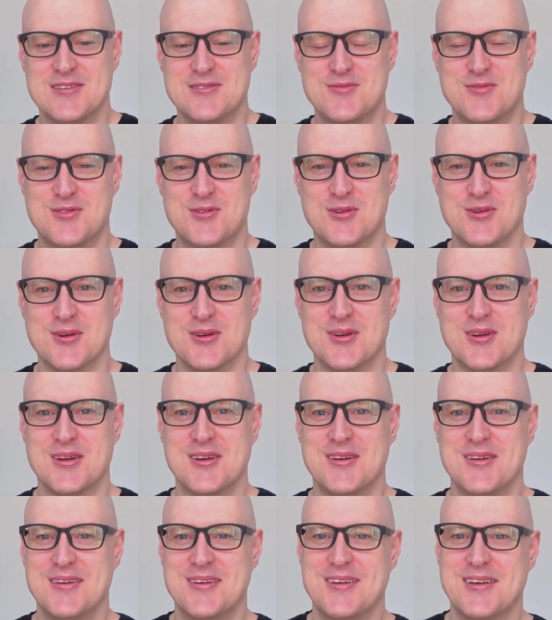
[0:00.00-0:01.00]
for
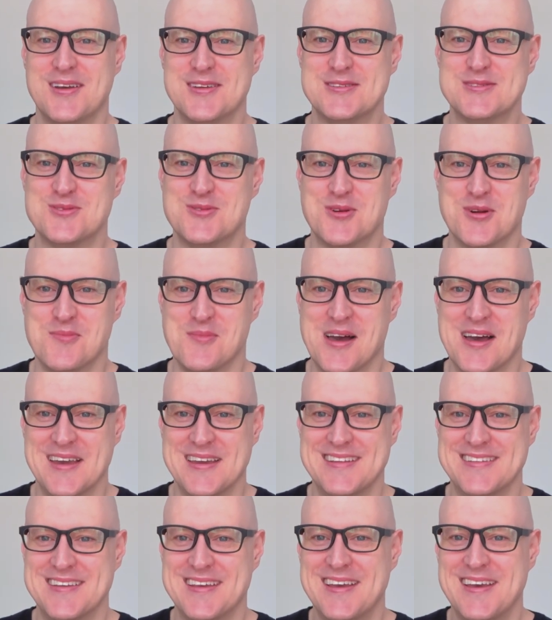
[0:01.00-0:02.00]
a sore
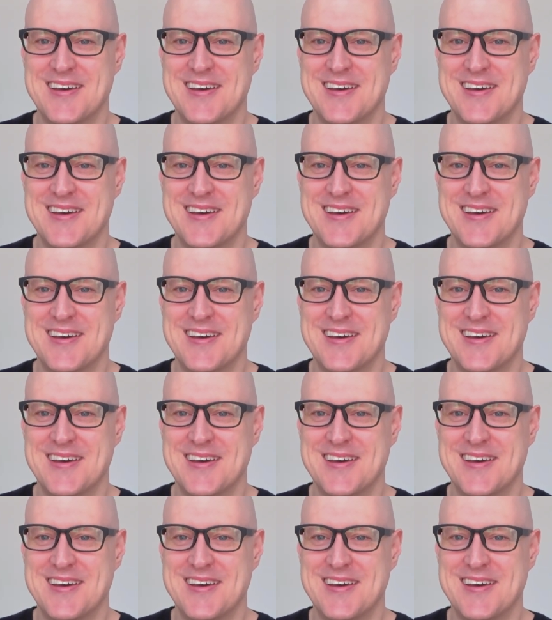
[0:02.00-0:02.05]
mind.